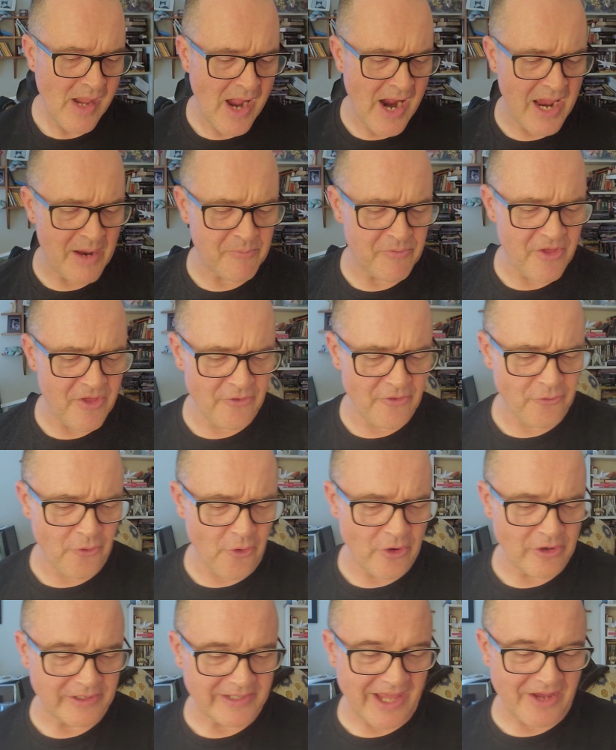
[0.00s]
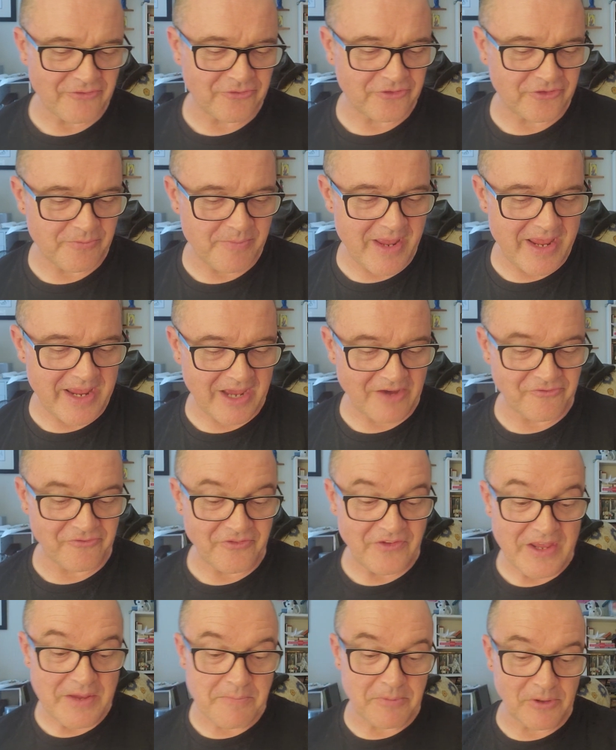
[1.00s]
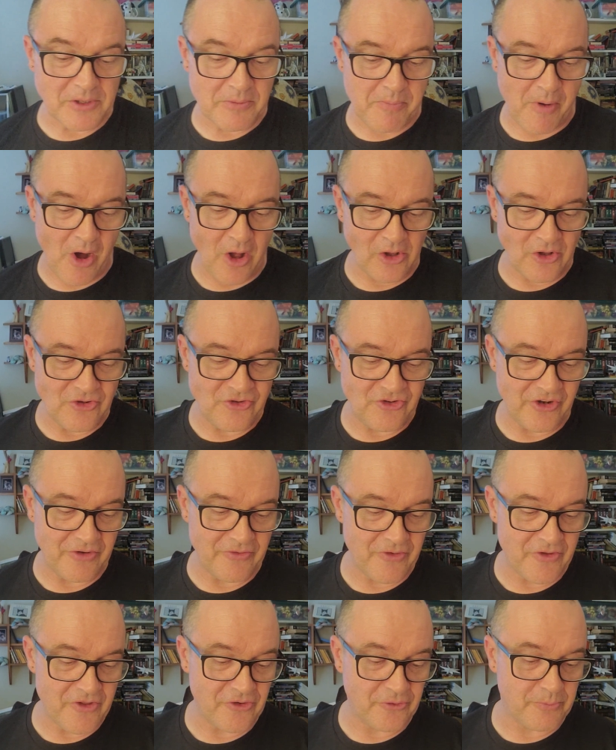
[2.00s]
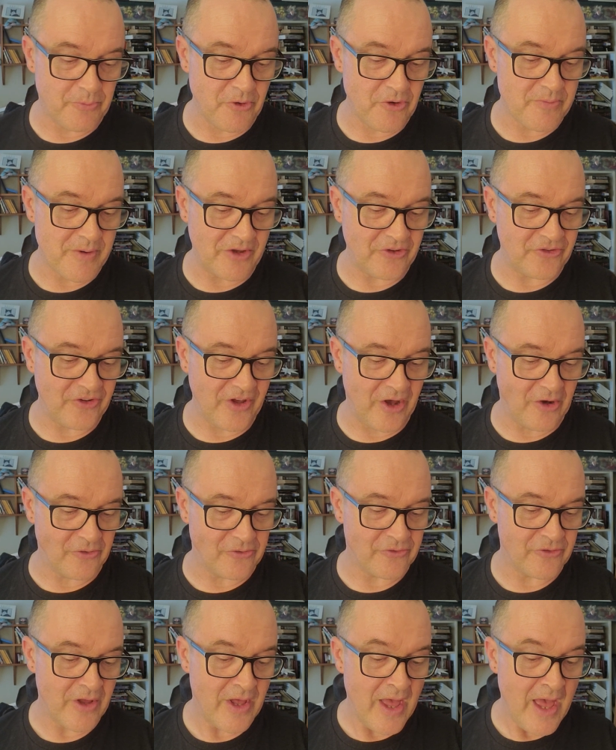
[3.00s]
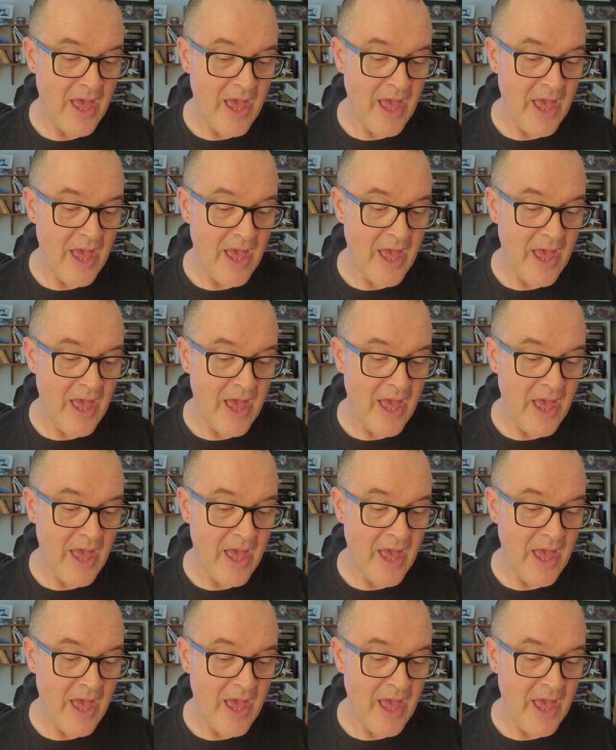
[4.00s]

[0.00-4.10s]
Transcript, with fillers: I am therefore left to make a feeble apology for this book myself,